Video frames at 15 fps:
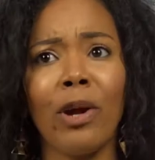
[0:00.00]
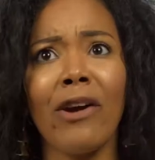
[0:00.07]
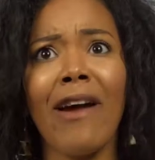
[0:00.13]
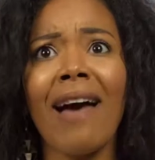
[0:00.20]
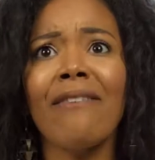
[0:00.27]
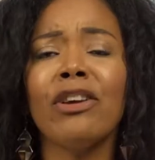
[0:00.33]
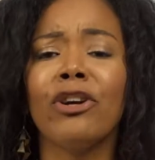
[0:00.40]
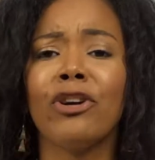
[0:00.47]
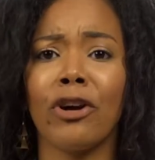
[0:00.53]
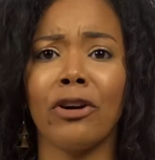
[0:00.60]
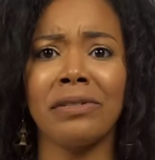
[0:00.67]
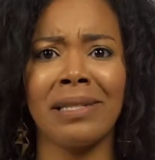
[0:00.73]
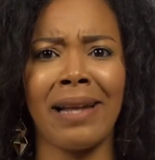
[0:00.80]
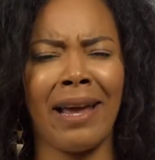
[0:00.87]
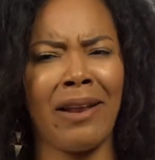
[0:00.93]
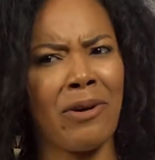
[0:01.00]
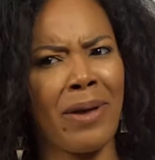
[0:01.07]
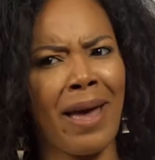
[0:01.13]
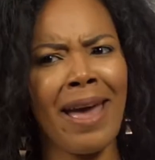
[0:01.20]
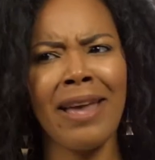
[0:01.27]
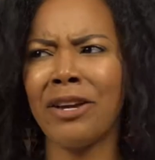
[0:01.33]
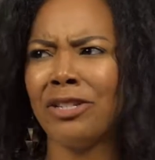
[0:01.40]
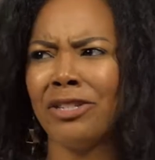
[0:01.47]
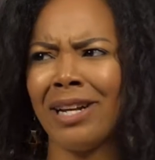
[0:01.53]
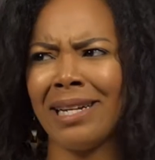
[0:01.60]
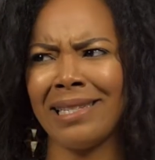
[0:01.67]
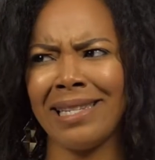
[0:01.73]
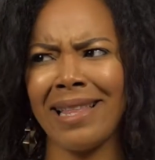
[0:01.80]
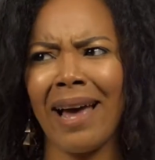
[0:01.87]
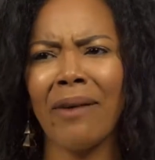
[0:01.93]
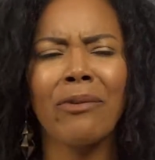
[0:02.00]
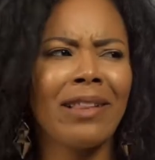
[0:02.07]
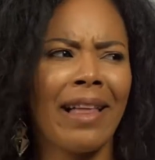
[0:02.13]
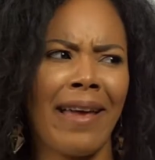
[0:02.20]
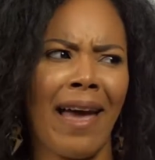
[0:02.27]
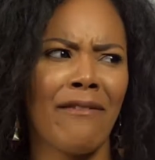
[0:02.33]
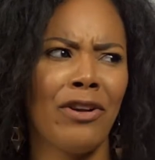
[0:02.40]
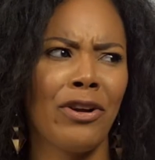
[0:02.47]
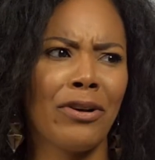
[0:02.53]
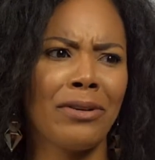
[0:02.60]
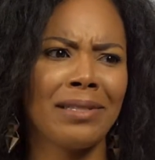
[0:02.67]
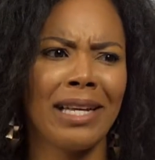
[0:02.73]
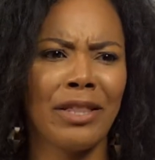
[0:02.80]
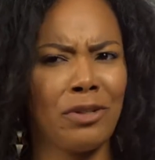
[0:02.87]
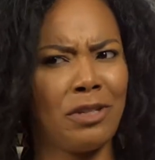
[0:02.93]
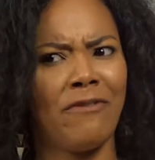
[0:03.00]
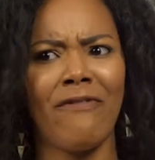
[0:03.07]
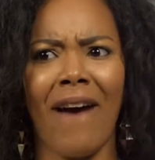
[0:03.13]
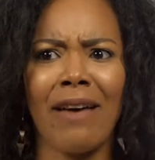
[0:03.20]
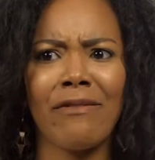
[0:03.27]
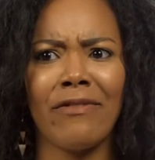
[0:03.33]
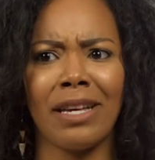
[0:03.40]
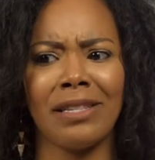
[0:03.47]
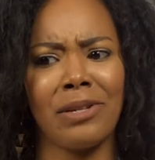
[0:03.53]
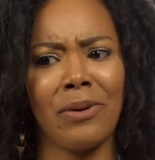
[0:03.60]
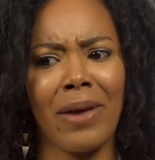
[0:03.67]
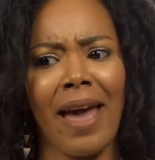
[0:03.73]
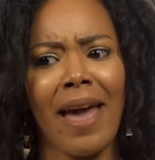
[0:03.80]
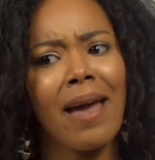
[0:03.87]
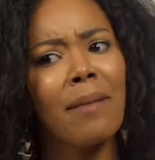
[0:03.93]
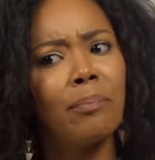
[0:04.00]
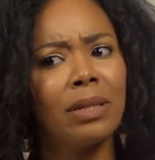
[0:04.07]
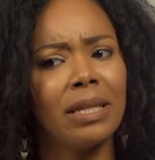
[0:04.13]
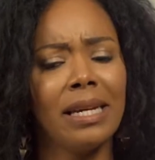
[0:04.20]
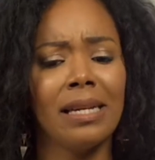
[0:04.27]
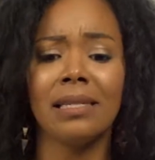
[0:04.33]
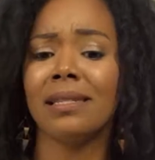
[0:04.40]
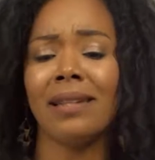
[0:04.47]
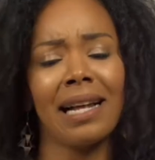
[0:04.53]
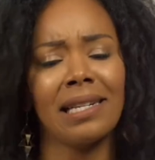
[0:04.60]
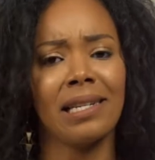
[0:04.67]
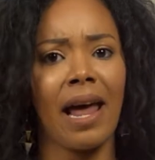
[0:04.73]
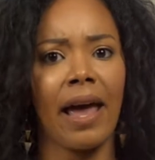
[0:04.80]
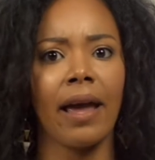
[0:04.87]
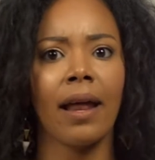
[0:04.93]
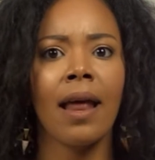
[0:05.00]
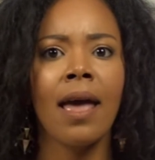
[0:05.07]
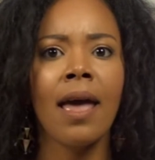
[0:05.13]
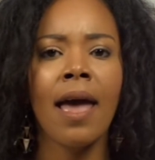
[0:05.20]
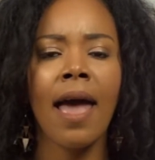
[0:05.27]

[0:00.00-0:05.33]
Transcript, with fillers: We're having girls night, okay? Could you not see that? We're like having girls night, there's 5 of us, okay? Please, not tonight.